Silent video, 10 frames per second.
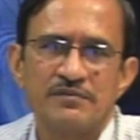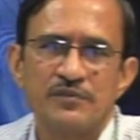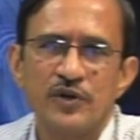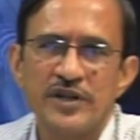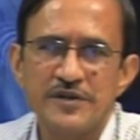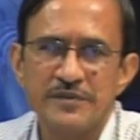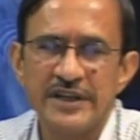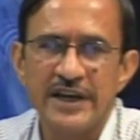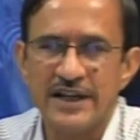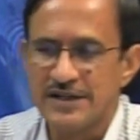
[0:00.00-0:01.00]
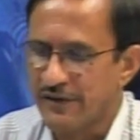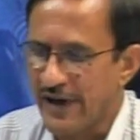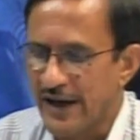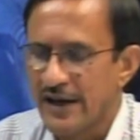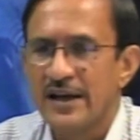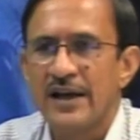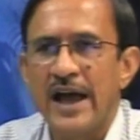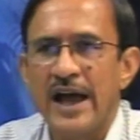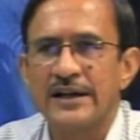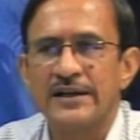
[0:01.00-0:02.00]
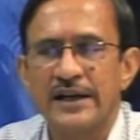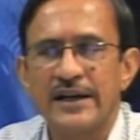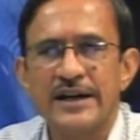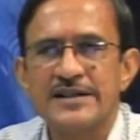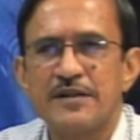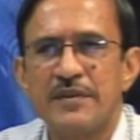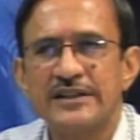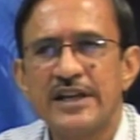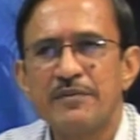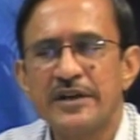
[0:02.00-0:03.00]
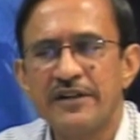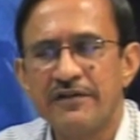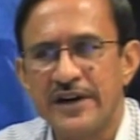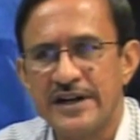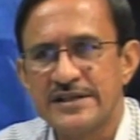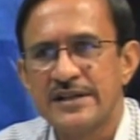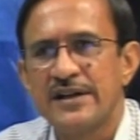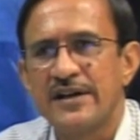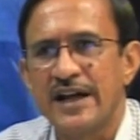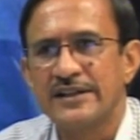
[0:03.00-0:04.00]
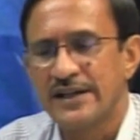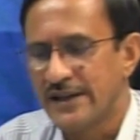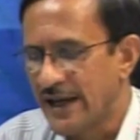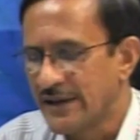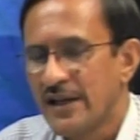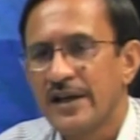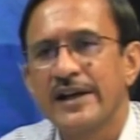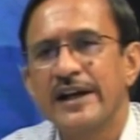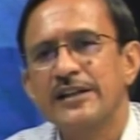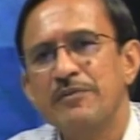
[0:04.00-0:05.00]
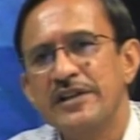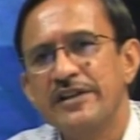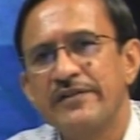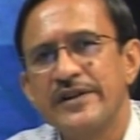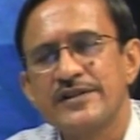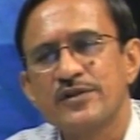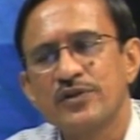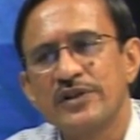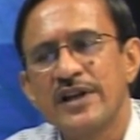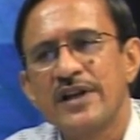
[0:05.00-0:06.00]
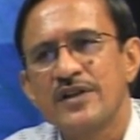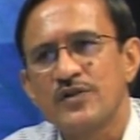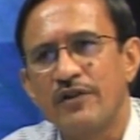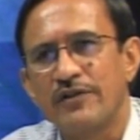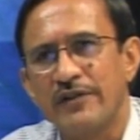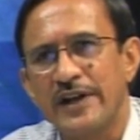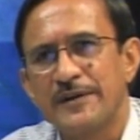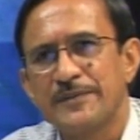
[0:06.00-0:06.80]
put his money elsewhere and get other benefits rather than get the benefits through the software.